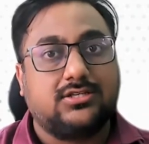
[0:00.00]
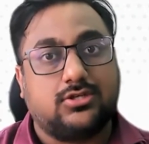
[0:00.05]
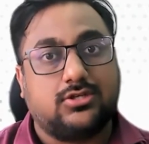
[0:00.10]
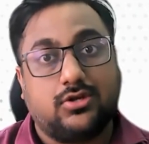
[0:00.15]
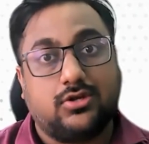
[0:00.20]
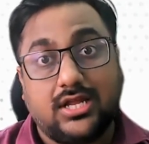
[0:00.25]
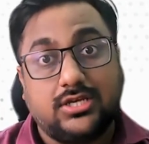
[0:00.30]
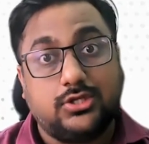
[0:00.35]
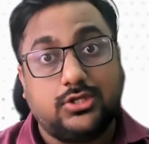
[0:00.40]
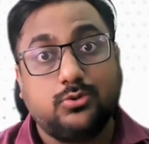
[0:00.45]
So you
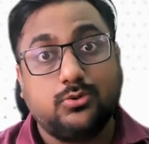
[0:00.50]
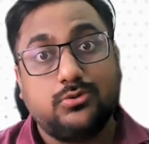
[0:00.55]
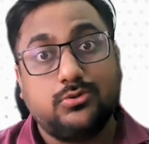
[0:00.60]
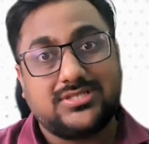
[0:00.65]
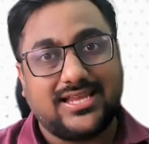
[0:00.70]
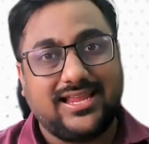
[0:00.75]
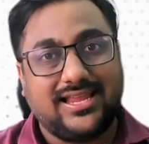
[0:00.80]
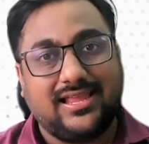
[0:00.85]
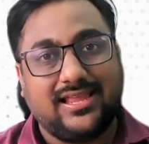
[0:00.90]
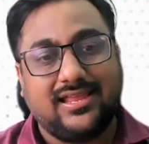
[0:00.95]
can
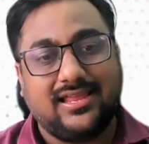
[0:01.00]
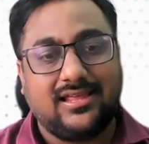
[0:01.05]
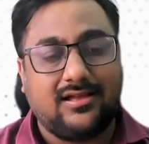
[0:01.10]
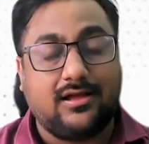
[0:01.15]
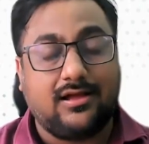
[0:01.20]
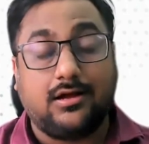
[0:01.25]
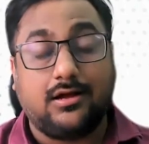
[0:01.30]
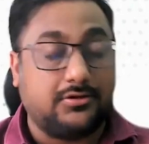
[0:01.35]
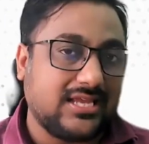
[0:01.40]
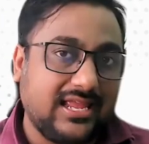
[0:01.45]
use
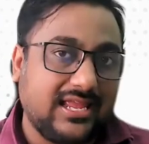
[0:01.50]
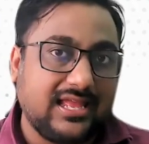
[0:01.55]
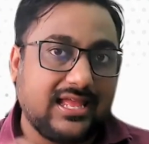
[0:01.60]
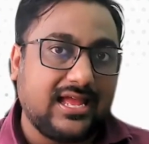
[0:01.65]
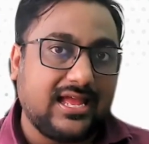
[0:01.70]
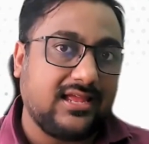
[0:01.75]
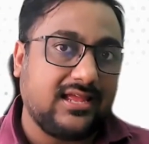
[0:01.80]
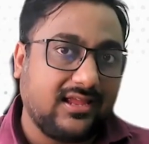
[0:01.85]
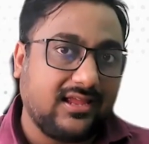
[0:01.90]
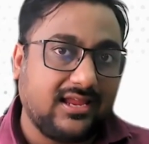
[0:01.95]

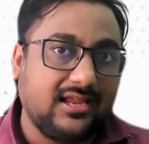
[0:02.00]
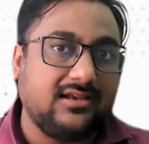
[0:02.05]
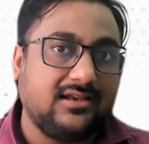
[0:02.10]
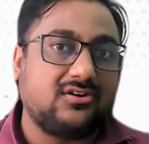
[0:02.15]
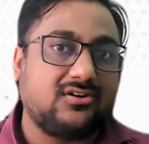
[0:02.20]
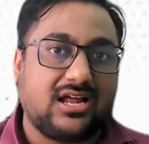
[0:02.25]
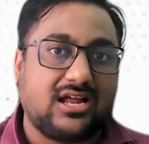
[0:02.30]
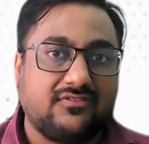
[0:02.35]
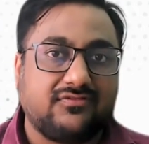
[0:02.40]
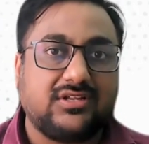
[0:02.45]
AI in
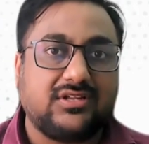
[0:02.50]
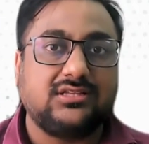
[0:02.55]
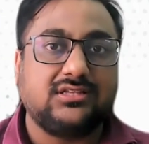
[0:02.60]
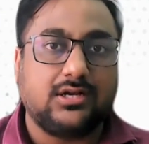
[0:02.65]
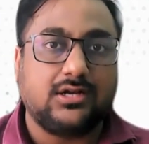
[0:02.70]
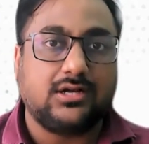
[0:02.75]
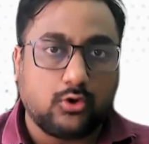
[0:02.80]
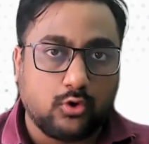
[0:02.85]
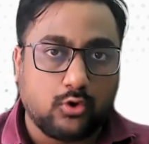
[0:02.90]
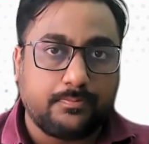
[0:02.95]
drafting
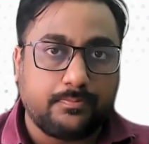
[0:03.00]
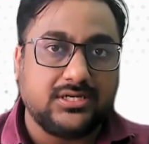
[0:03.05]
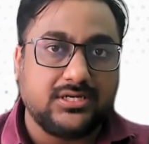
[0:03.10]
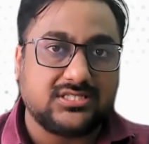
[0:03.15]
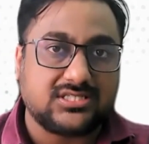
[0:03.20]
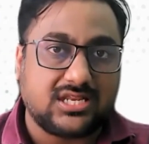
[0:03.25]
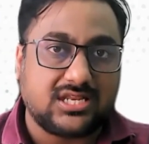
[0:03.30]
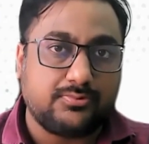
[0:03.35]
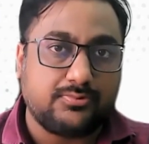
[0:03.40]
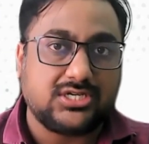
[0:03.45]
the group
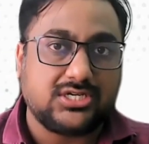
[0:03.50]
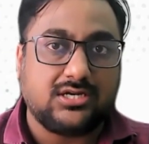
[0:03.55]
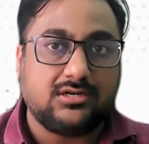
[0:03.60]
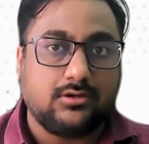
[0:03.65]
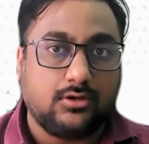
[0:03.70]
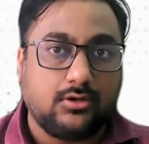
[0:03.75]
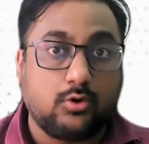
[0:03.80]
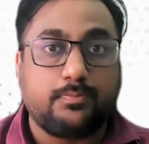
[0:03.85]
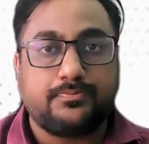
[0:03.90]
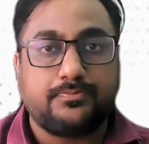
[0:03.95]
description,
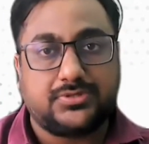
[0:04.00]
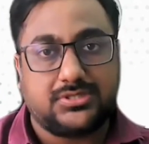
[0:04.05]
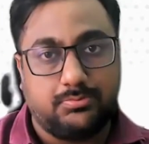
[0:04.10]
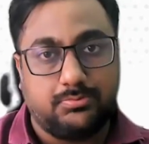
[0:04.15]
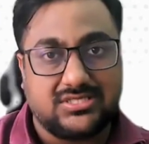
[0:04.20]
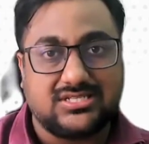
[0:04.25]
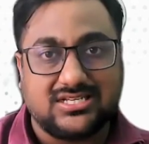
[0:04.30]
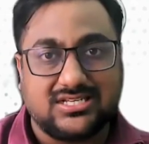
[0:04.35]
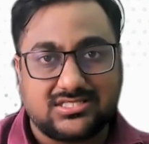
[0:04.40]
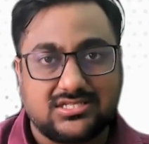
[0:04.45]
group's
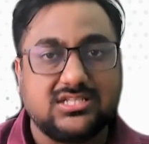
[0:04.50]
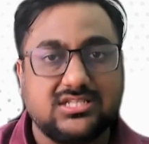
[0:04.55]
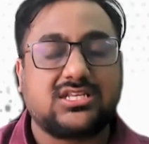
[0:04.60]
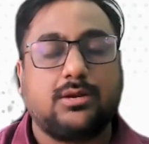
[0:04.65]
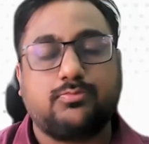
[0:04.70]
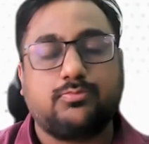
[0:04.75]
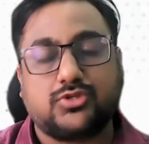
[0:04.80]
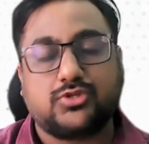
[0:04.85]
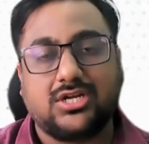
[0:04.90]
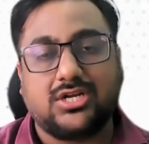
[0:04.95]
business
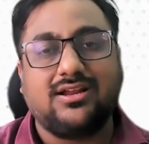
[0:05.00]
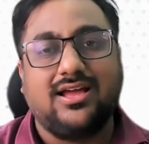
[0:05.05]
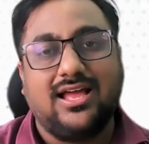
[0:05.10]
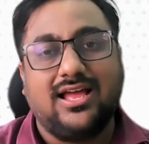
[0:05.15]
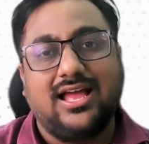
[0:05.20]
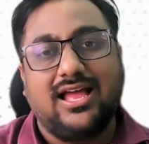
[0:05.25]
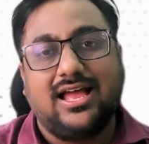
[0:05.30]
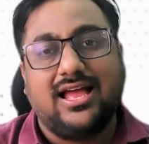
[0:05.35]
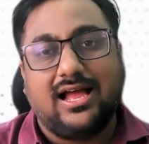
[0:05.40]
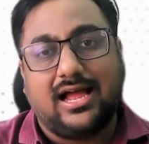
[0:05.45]
description,
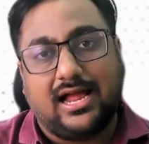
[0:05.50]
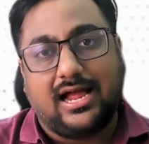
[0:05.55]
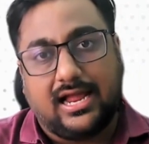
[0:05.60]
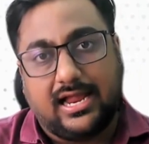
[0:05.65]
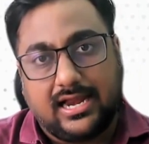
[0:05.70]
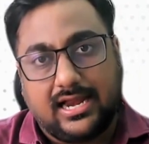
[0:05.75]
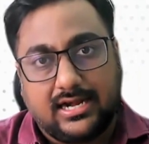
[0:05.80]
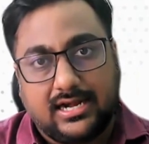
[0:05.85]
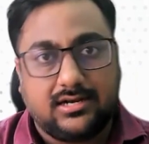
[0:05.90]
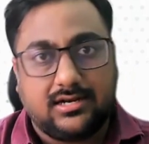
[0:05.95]

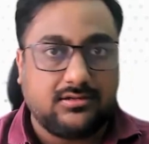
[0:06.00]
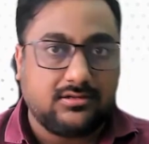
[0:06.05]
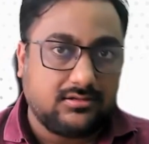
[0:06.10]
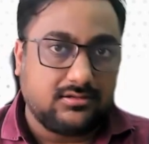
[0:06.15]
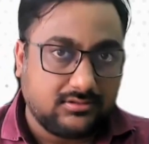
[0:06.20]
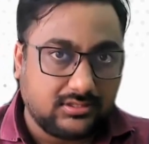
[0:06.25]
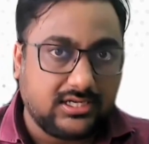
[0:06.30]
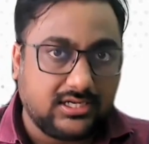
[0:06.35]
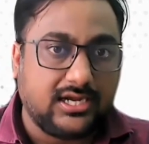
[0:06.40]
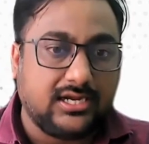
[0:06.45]
and
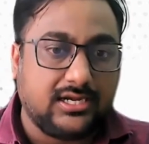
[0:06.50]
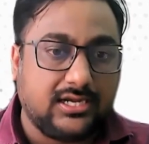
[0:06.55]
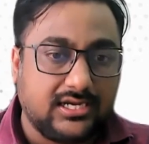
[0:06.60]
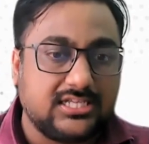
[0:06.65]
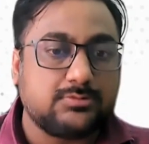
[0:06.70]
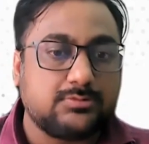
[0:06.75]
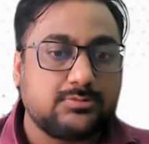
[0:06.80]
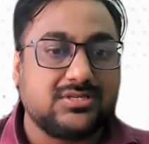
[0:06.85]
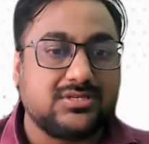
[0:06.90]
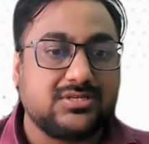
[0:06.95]
the
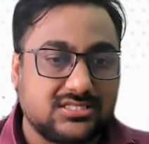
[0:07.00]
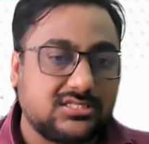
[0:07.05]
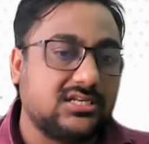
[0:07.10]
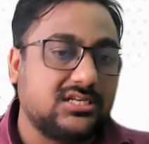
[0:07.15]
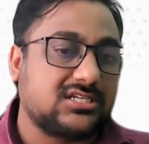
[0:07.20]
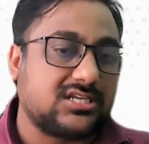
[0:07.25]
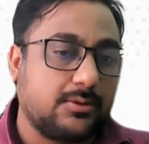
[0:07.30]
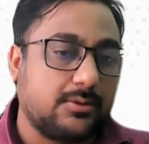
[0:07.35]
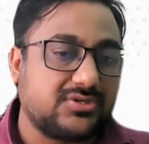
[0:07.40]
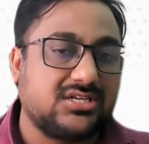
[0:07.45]
entity's business
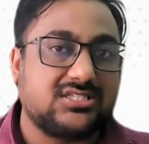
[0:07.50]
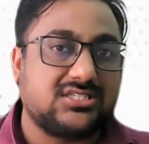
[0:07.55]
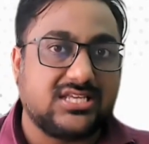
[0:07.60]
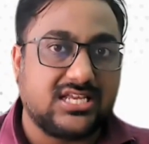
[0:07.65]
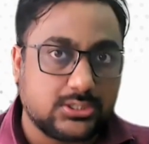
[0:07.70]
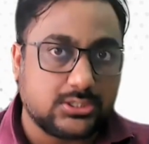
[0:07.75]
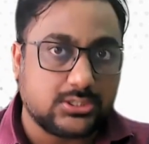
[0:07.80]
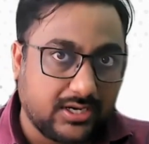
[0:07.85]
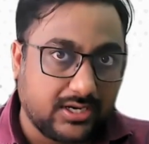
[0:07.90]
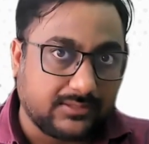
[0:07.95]
descriptions
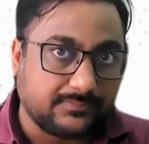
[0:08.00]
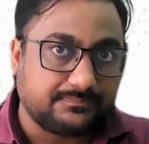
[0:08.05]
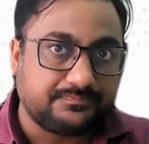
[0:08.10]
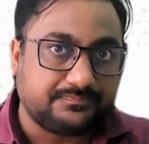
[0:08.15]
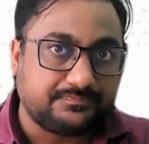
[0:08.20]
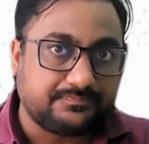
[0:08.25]
as well.